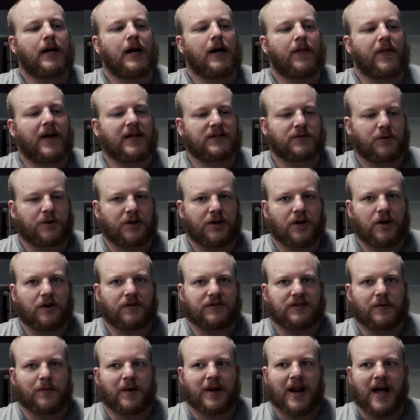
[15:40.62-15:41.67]
That's when you know
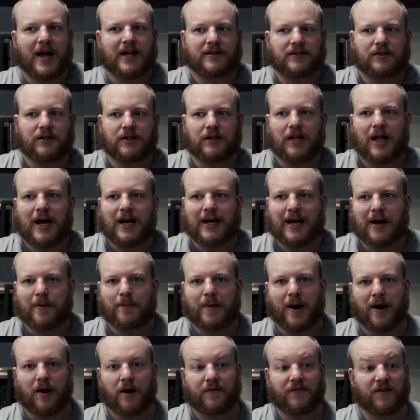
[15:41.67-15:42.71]
someone has good lockout
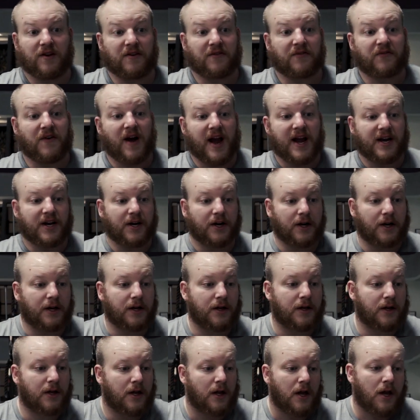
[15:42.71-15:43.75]
power. If you're a fighter,
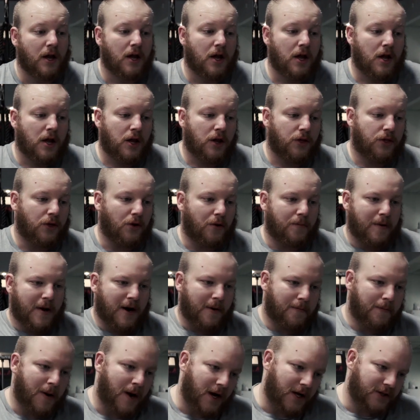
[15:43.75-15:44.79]
feel a better
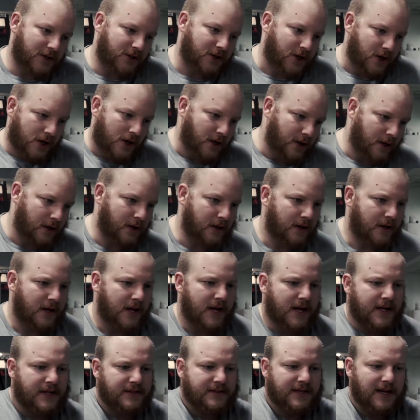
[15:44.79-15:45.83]
punch.
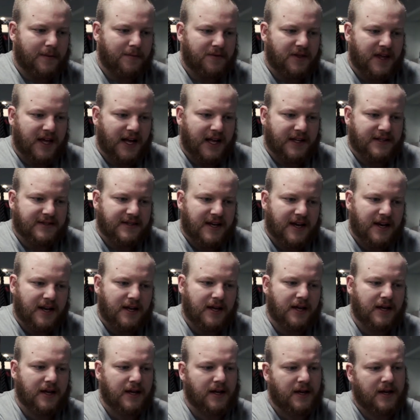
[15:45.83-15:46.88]
Same thing, it's that
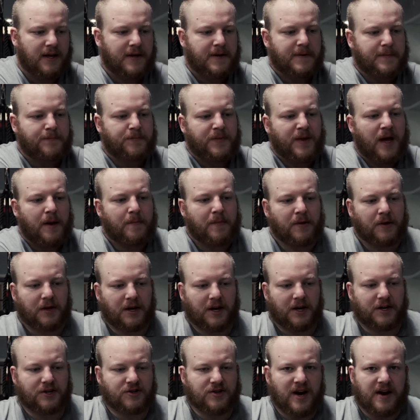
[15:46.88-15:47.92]
ability
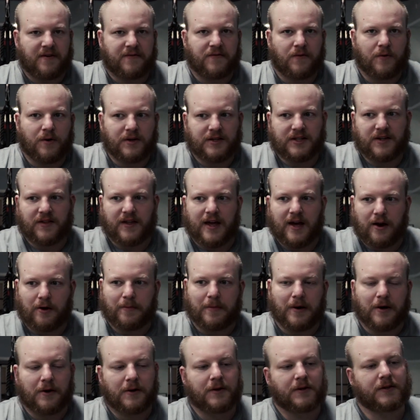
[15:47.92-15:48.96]
to drive force in the
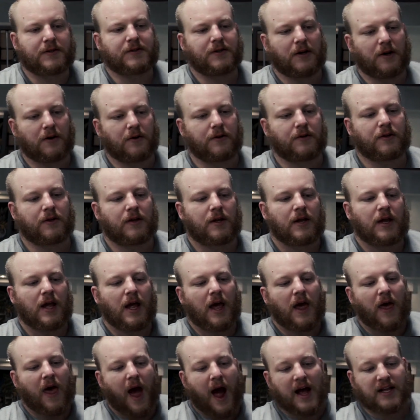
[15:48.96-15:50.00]
elbow. So
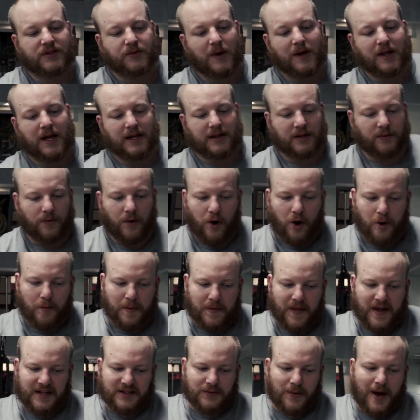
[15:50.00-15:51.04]
that's why I like the rope,
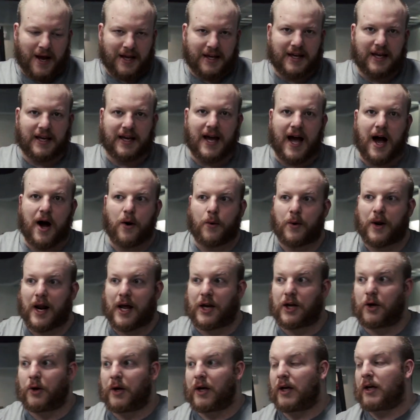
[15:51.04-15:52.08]
and that's why I kick out when
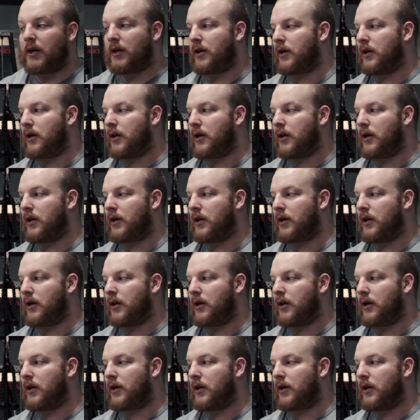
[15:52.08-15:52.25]
I do it.